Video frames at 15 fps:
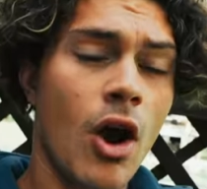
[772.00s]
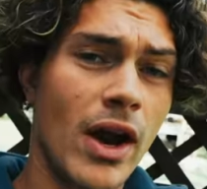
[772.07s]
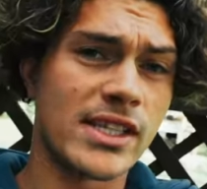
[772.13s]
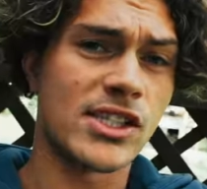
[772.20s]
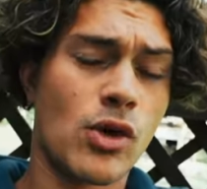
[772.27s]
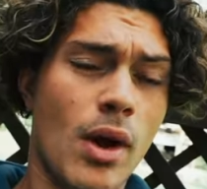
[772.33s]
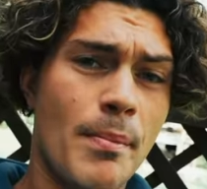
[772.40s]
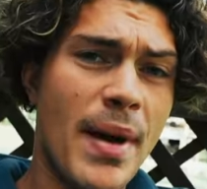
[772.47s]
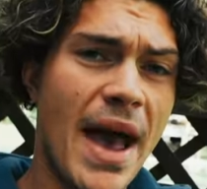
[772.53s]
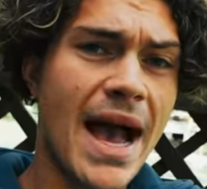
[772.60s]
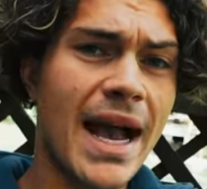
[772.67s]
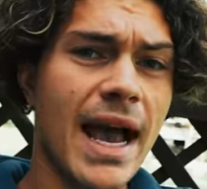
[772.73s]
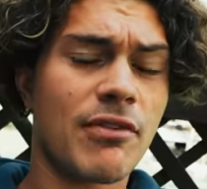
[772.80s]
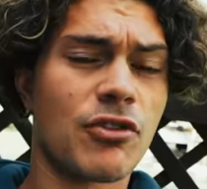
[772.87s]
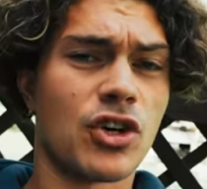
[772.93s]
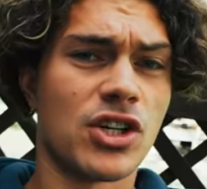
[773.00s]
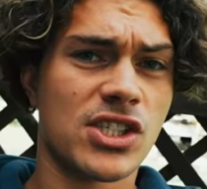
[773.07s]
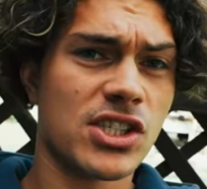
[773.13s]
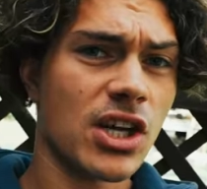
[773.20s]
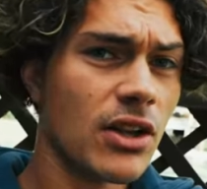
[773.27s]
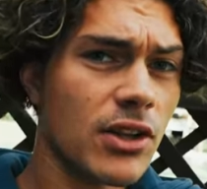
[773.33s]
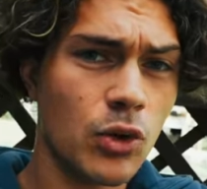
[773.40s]
Alright, so I'm back after a
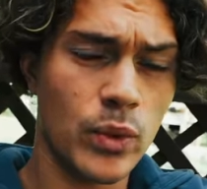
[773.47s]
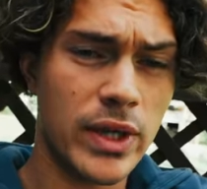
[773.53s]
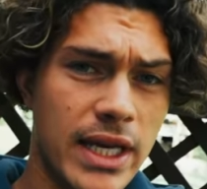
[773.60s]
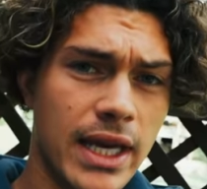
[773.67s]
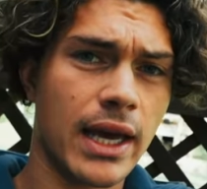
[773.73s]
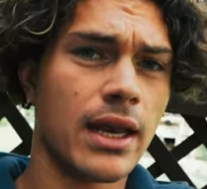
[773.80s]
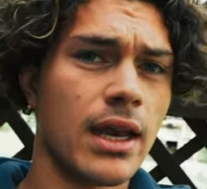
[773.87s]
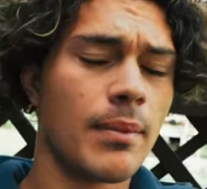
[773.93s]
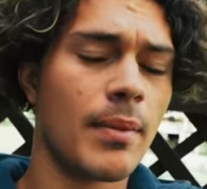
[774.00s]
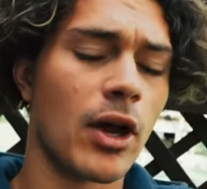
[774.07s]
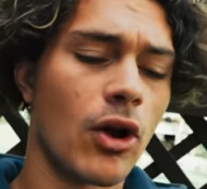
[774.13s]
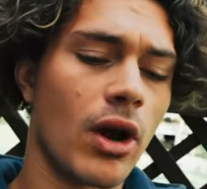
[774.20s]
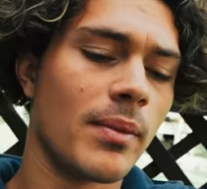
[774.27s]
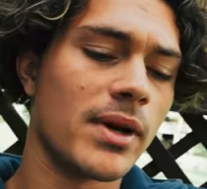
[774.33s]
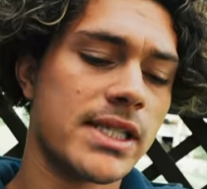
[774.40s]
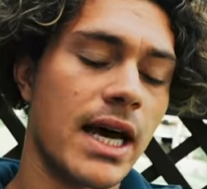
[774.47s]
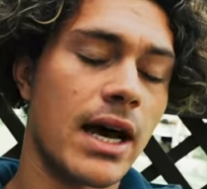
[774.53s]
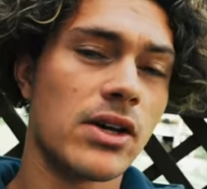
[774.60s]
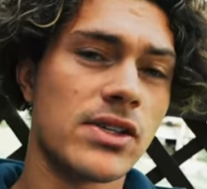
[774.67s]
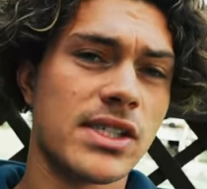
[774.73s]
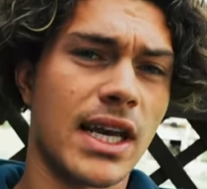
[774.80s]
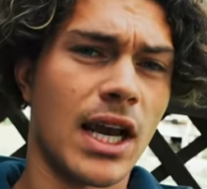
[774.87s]
solid weekend at my grandma's
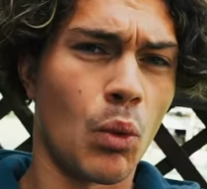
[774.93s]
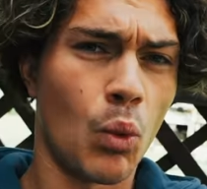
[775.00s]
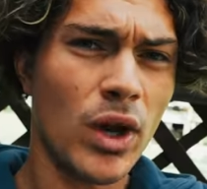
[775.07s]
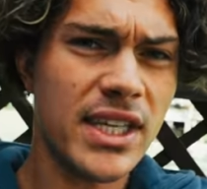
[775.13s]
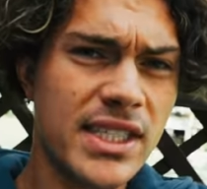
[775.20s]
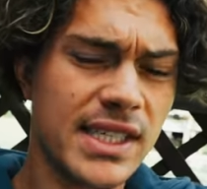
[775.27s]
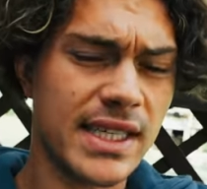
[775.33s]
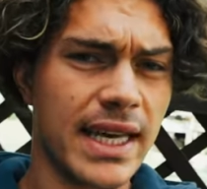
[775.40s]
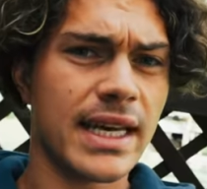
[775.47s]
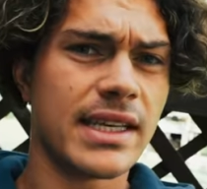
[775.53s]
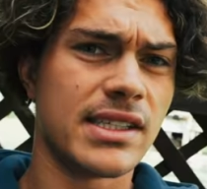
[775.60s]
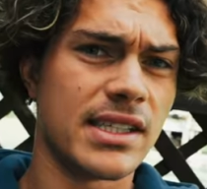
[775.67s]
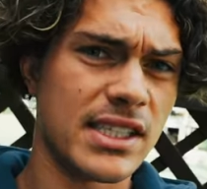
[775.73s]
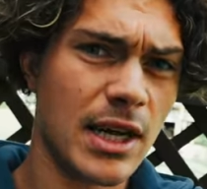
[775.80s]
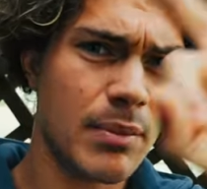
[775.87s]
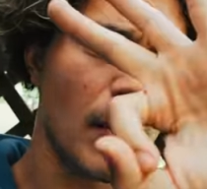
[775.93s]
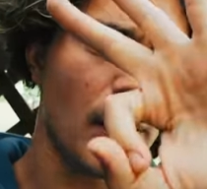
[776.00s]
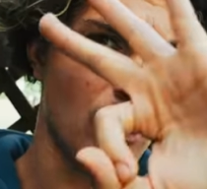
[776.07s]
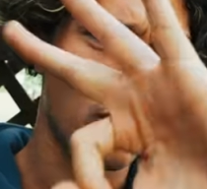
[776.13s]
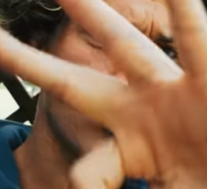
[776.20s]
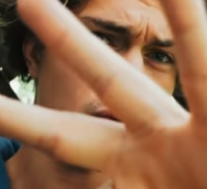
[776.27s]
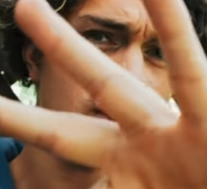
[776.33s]
house and I wanted to get into tip
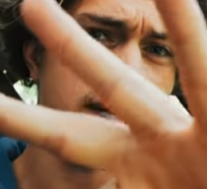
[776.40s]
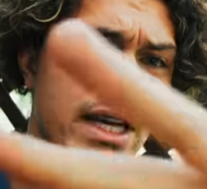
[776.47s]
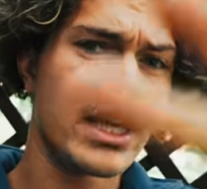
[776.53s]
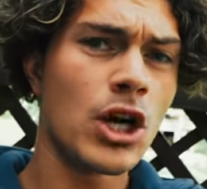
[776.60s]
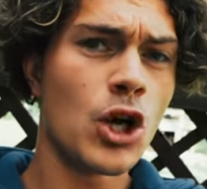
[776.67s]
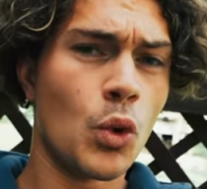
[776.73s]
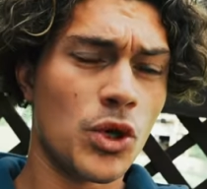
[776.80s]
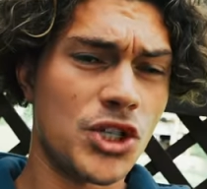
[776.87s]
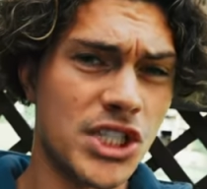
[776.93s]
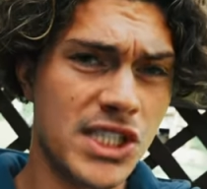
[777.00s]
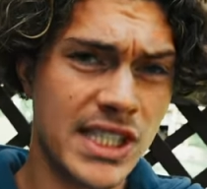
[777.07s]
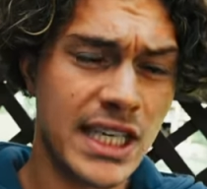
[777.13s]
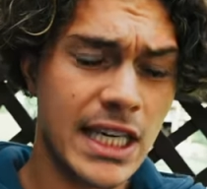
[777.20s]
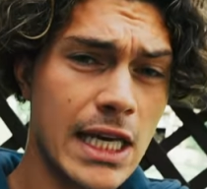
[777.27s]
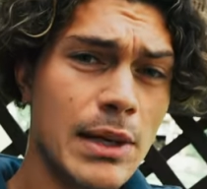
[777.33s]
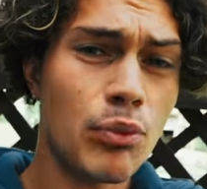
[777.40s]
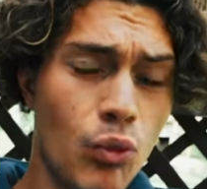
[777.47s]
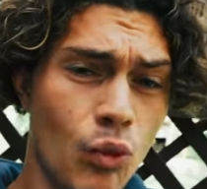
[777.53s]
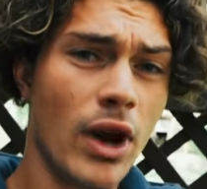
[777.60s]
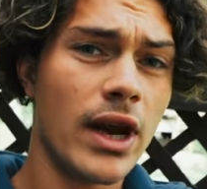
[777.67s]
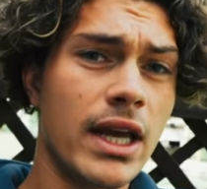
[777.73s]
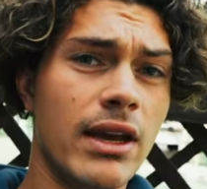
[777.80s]
number three, which is keep
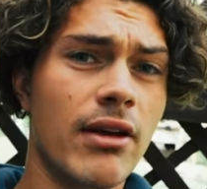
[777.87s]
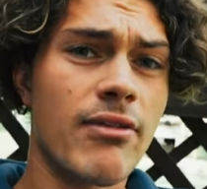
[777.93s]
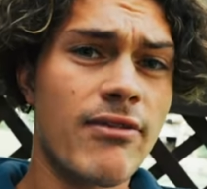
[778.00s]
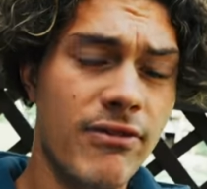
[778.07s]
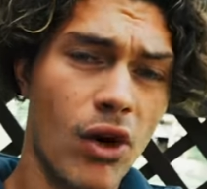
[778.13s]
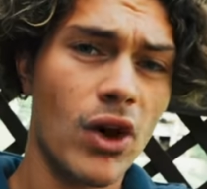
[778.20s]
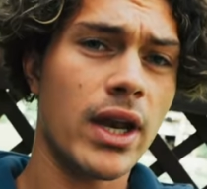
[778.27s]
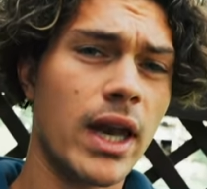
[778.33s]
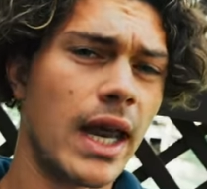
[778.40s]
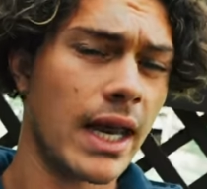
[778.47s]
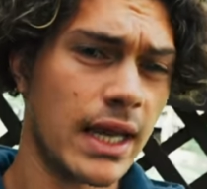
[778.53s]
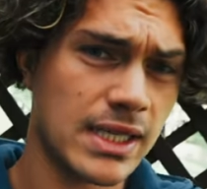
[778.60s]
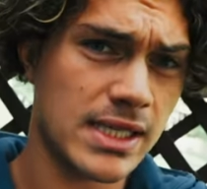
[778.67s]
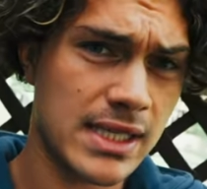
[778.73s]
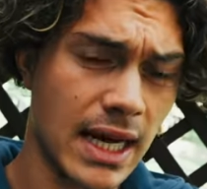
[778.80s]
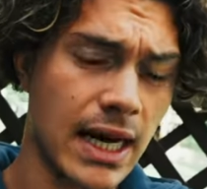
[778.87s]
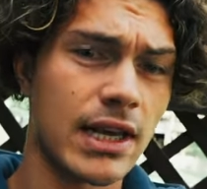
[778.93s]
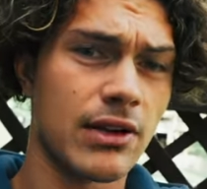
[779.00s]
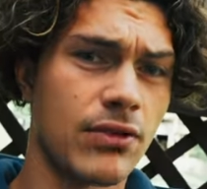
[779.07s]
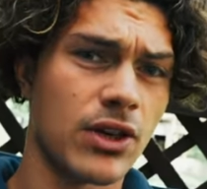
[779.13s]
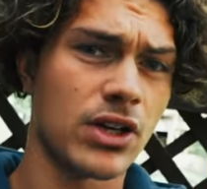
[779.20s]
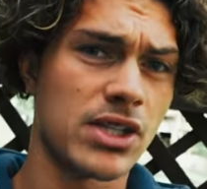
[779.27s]
running fun and
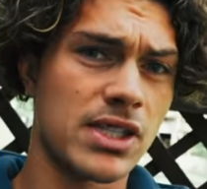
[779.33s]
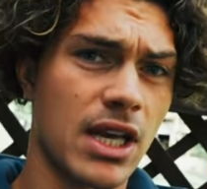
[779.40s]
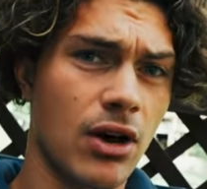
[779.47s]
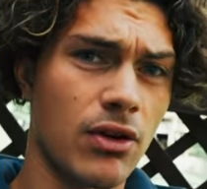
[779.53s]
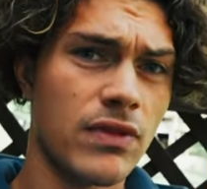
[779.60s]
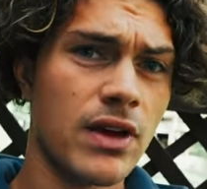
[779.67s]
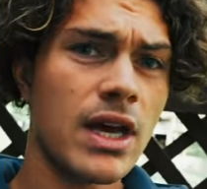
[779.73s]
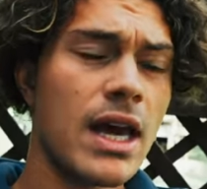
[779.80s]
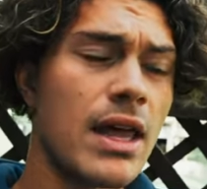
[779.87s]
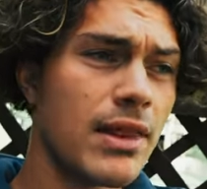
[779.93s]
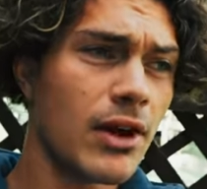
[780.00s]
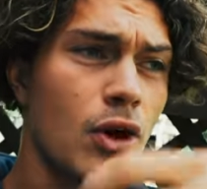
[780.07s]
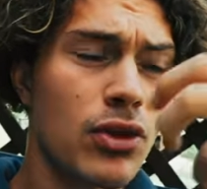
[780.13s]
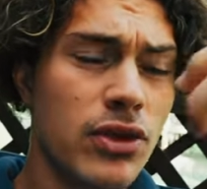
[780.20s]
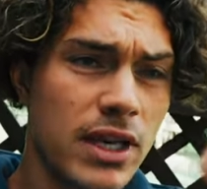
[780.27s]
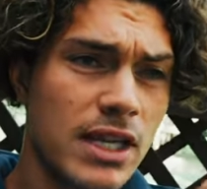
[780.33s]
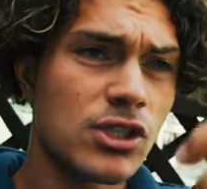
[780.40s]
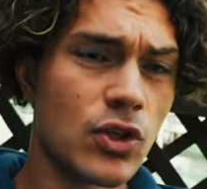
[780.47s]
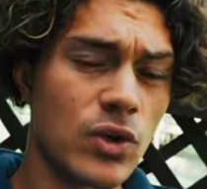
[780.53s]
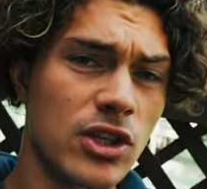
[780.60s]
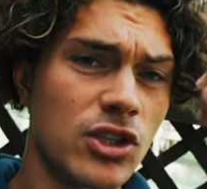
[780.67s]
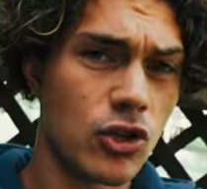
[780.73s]
exciting for yourself. There are things
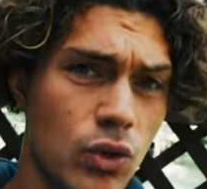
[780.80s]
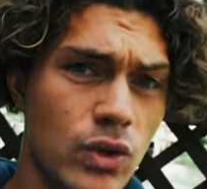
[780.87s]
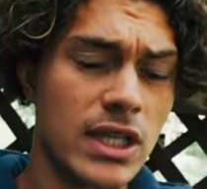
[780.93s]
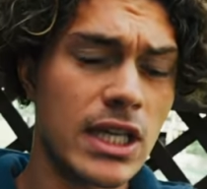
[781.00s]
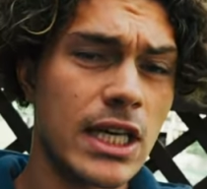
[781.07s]
you can do to